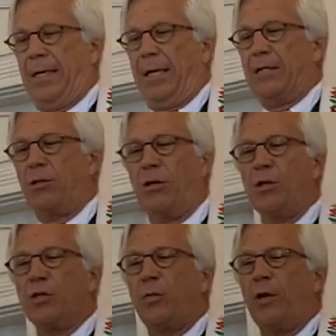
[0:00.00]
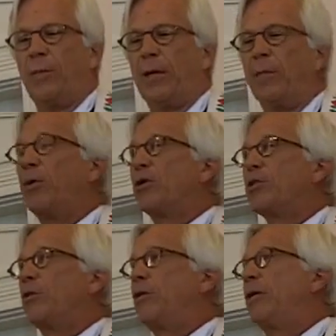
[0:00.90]
As long as we are being
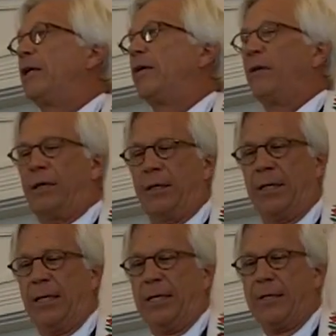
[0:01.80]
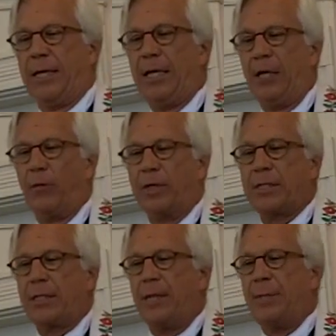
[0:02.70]
personal here and taking
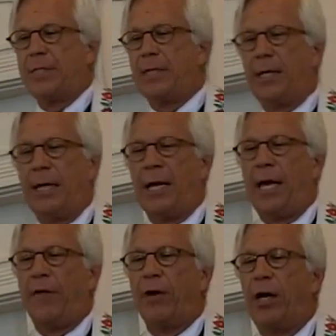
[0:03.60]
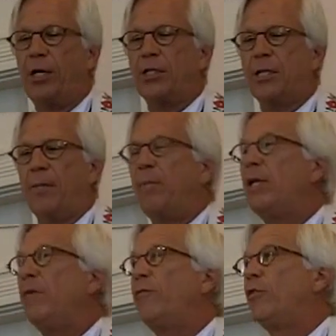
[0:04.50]
risks, let me say I have a hunch that
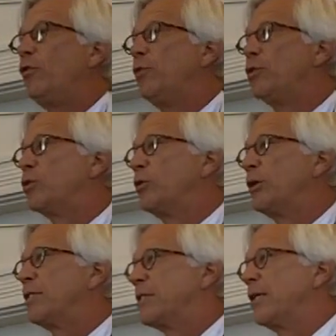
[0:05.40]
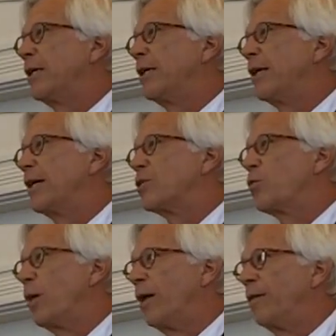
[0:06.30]
many of you enjoy singing as
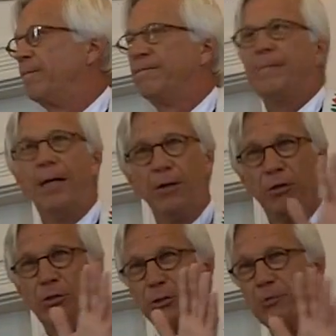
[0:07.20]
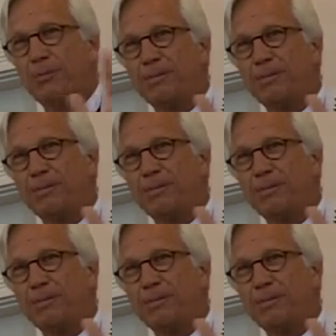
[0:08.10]
well. I heard you.